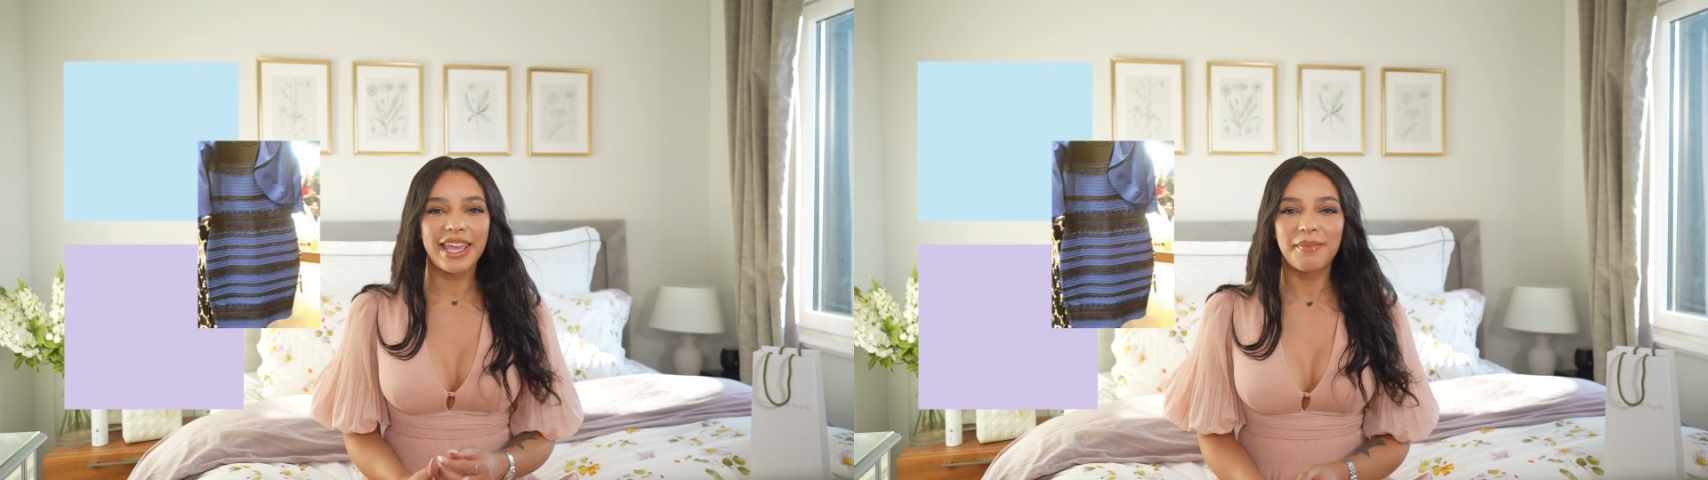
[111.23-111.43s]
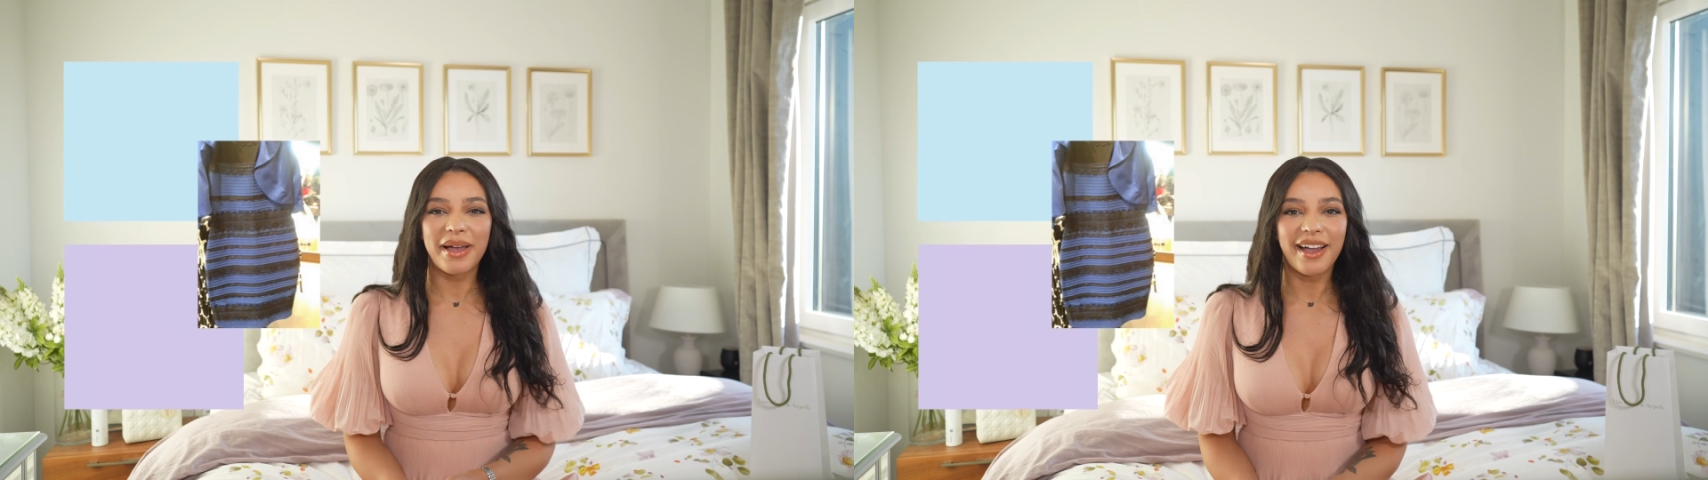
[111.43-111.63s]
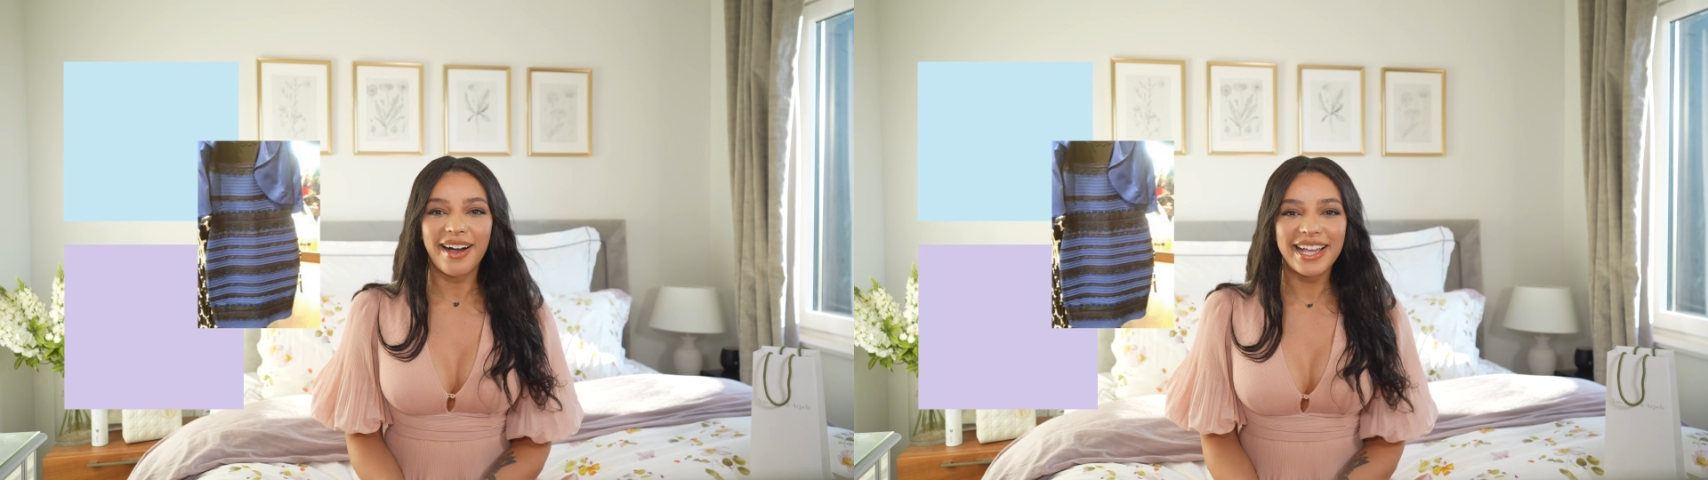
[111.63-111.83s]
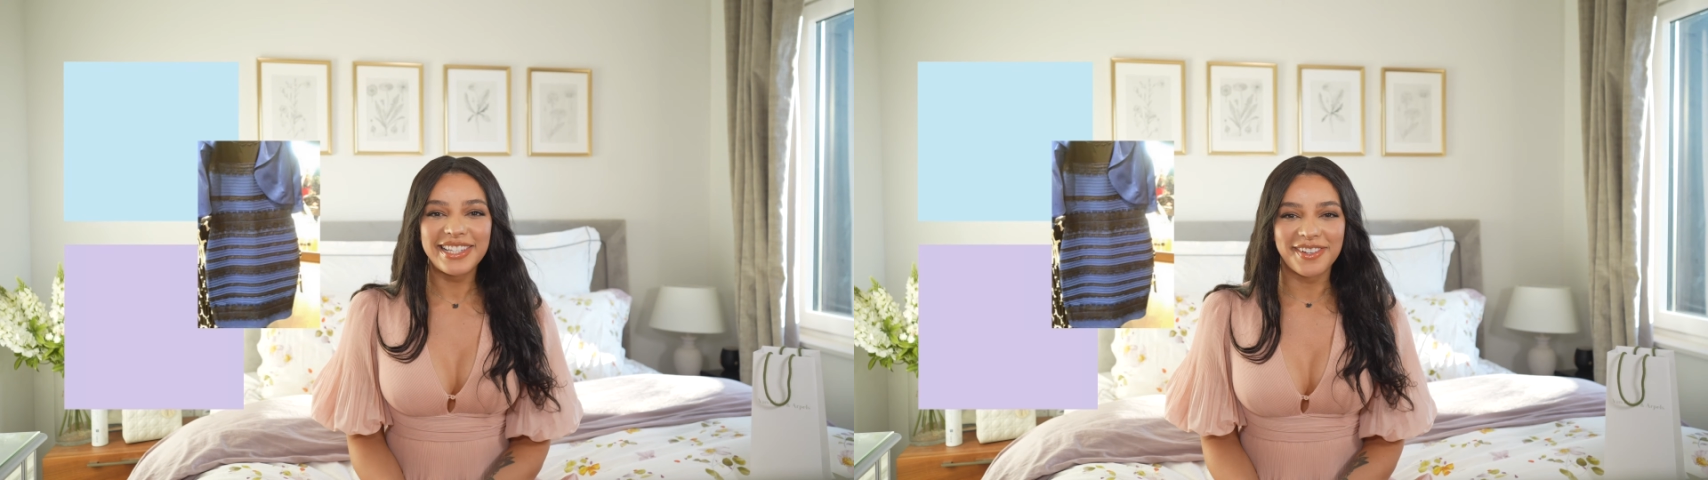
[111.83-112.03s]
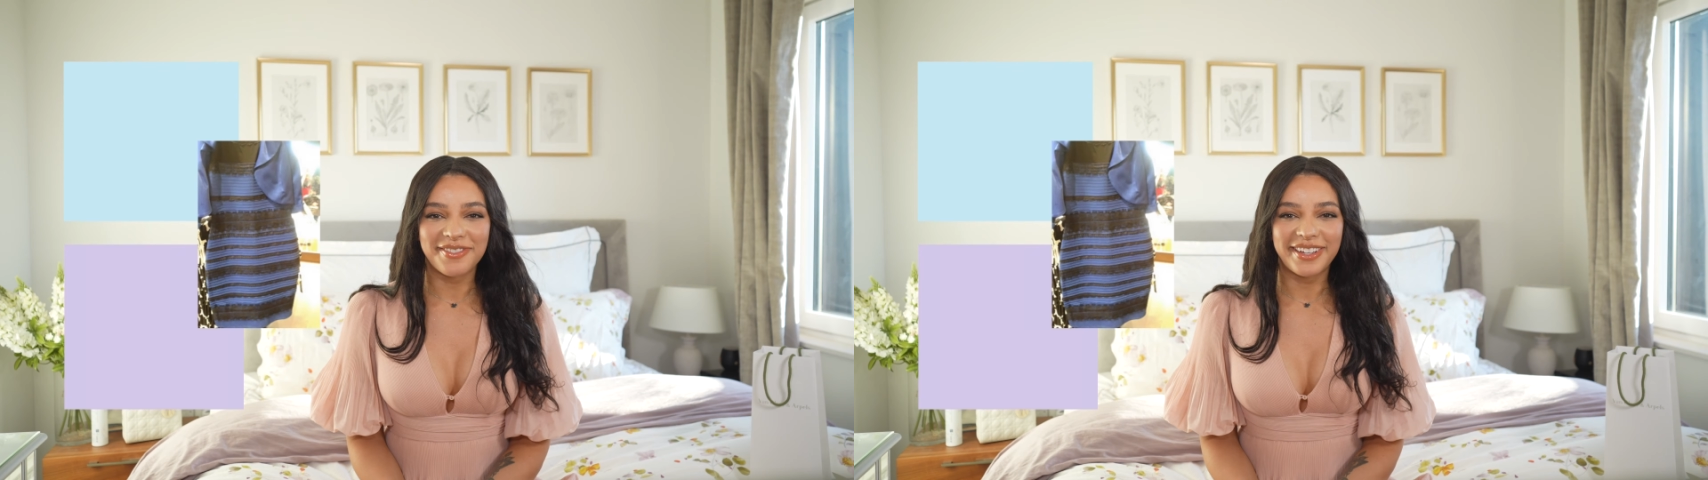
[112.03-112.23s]
get my
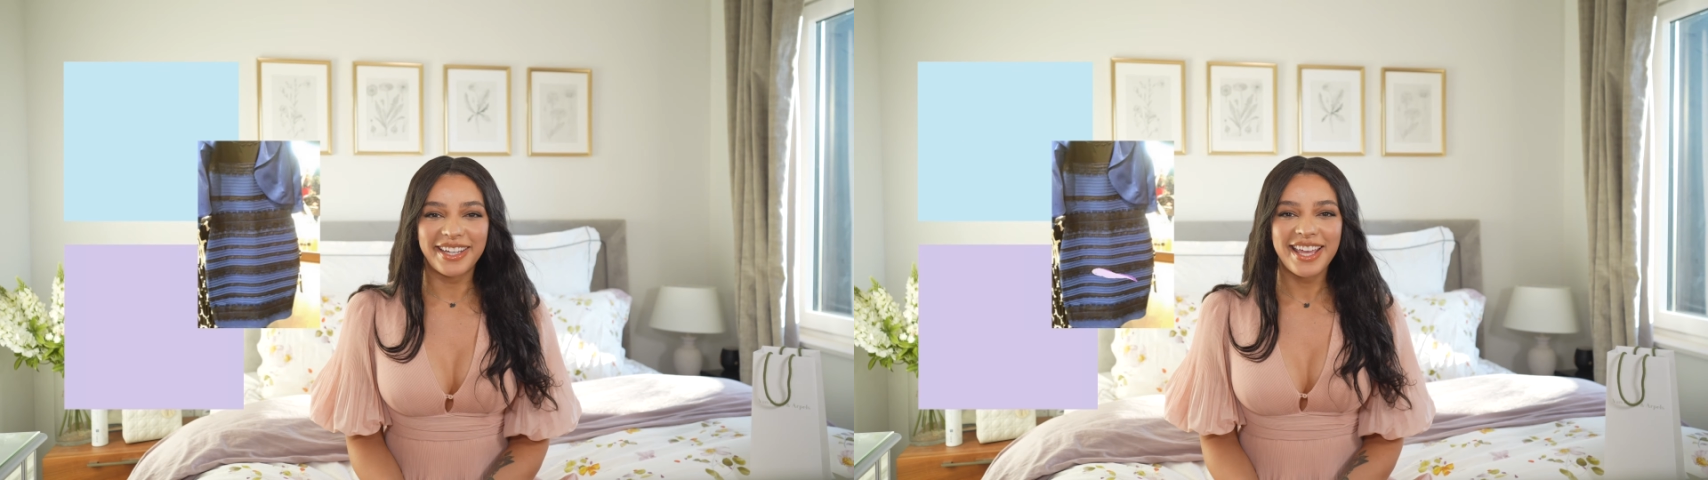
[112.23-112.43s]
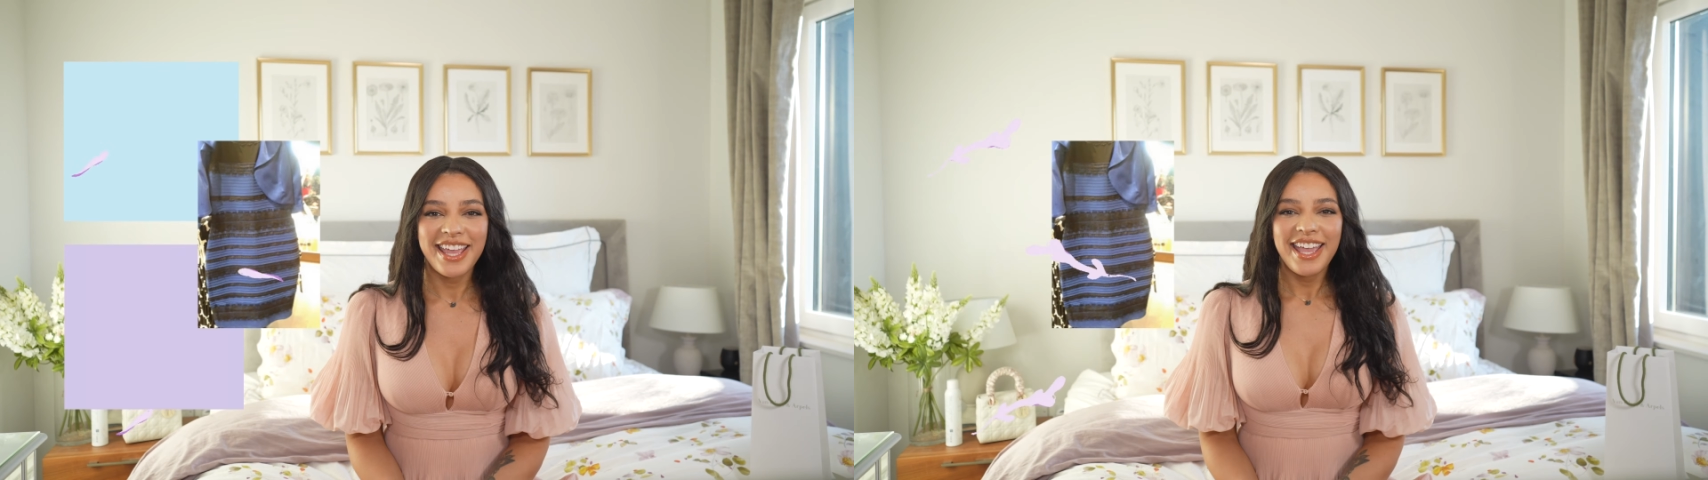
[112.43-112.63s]
eyes off it.